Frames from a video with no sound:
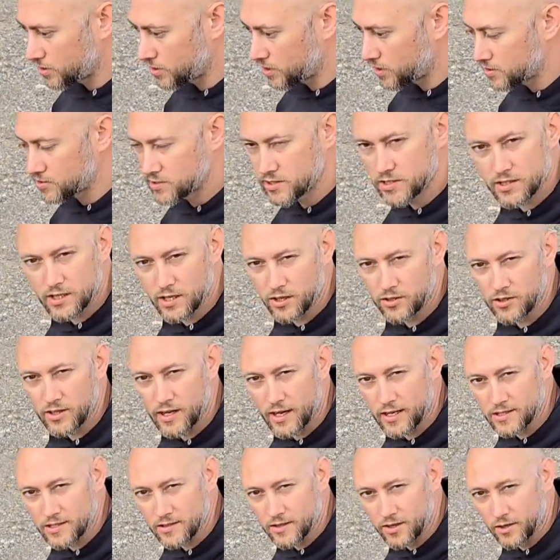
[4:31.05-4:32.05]
Just tell you
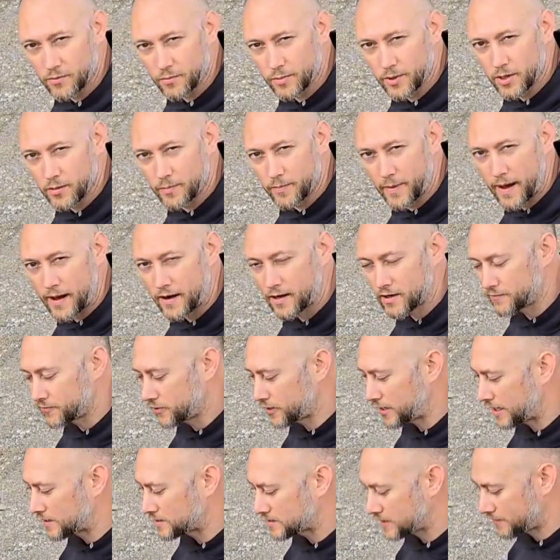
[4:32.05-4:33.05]
guys a little bit about it. If
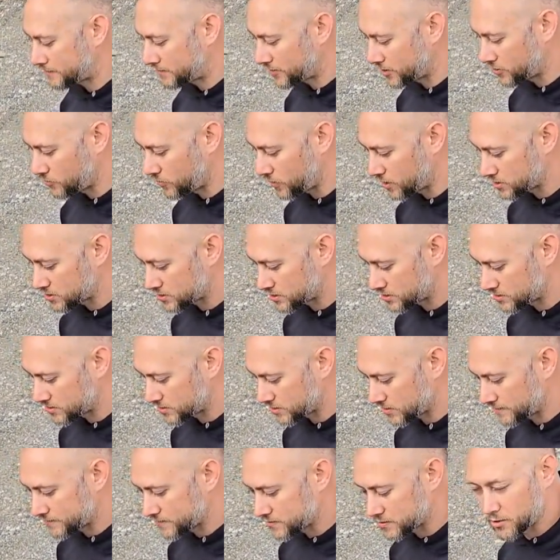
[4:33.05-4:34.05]
you guys have any questions,
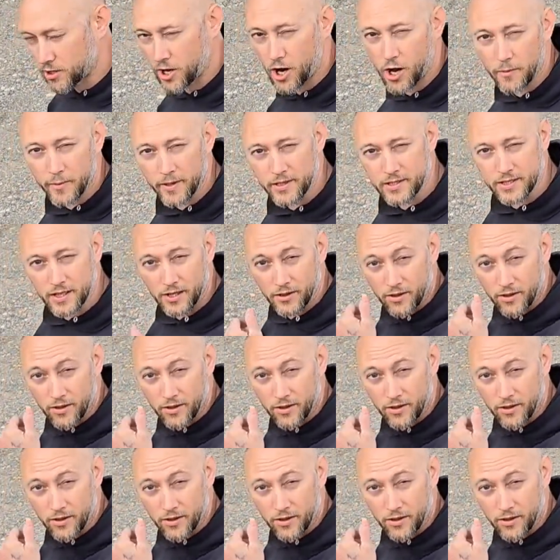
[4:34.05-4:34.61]
leave some comments.